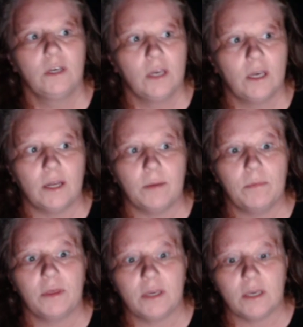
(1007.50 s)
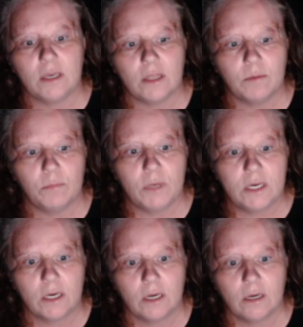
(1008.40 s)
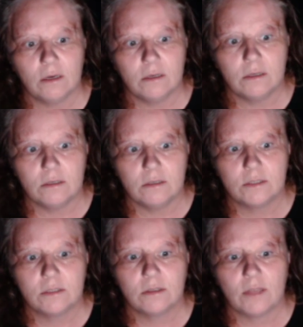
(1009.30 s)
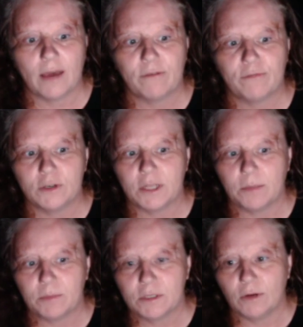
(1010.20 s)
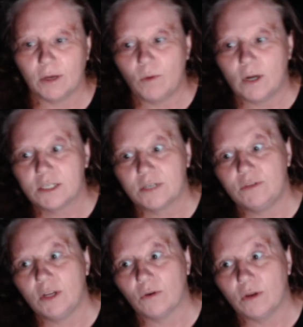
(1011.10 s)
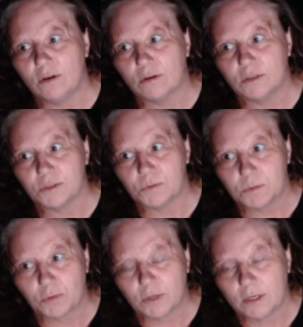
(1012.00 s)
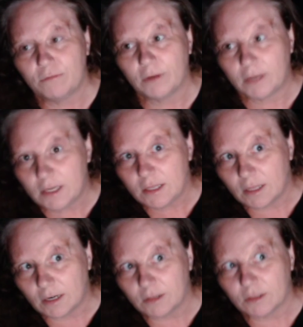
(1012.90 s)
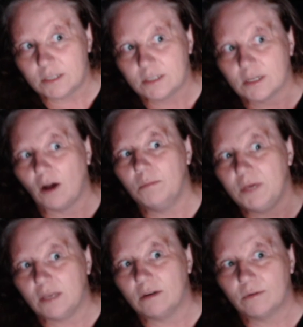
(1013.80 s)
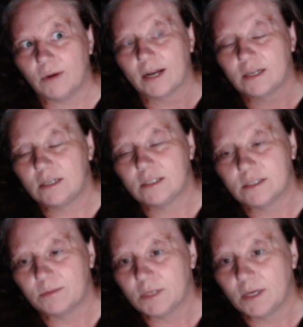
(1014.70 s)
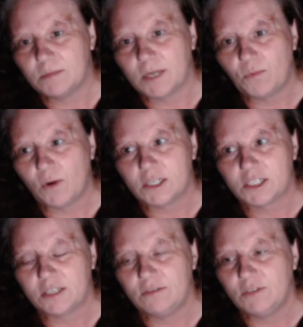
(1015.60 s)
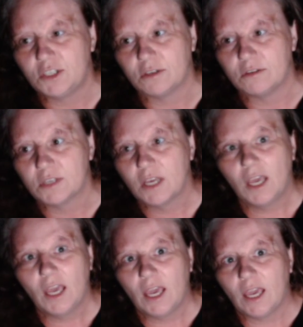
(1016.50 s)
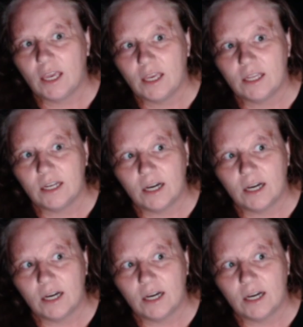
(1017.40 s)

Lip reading: And I'm thinking that because that first episode I watched of Dairy Girls was pretty funny, that at least I'll be interacting, because sometimes I watch TV shows and